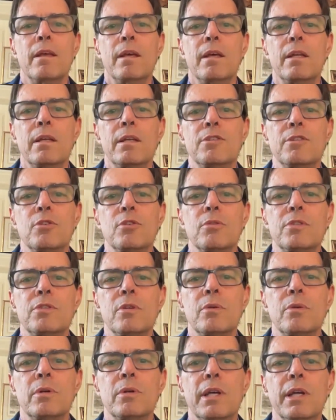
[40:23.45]
and he's
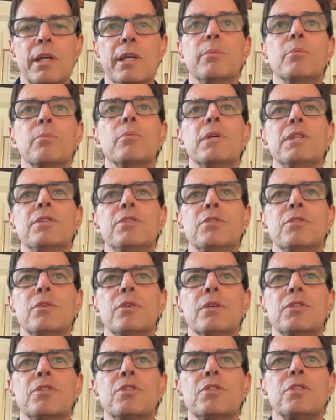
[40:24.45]
also a
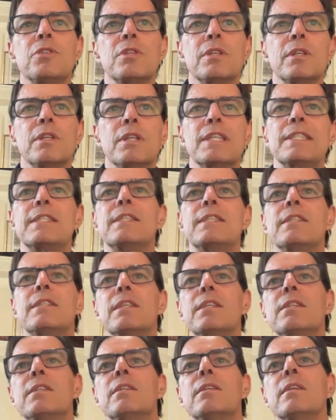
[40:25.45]
research
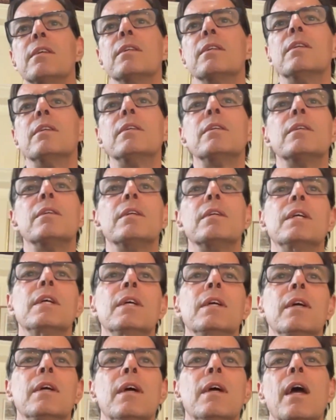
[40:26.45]
assistant
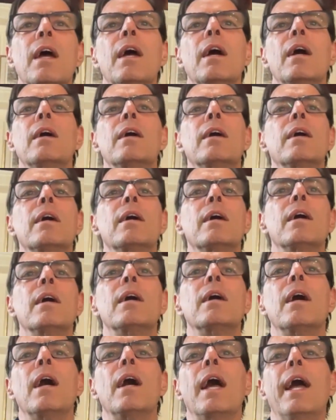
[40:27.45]

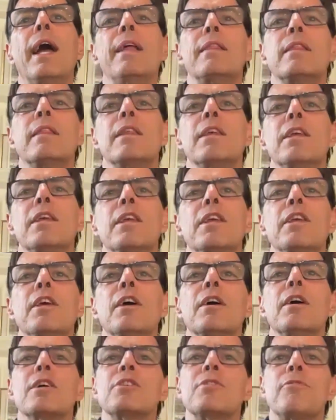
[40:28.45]
at the
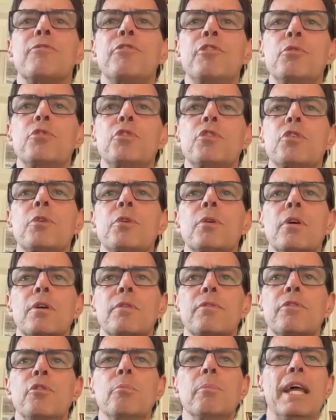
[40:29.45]
Future
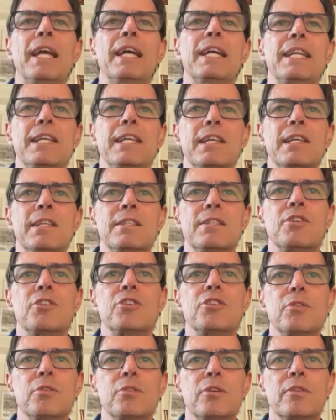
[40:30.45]
of Humanity
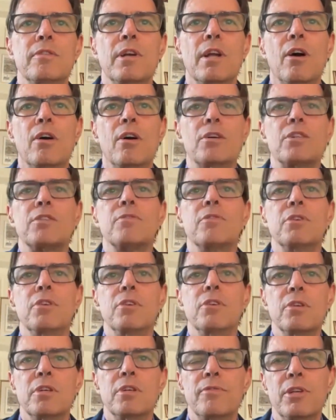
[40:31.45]
Institute at Oxford
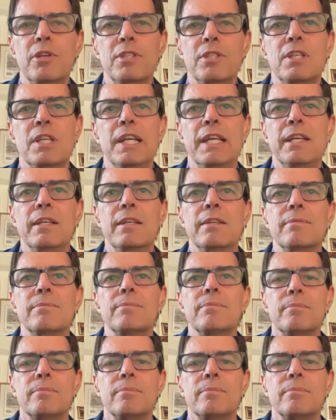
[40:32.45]
University.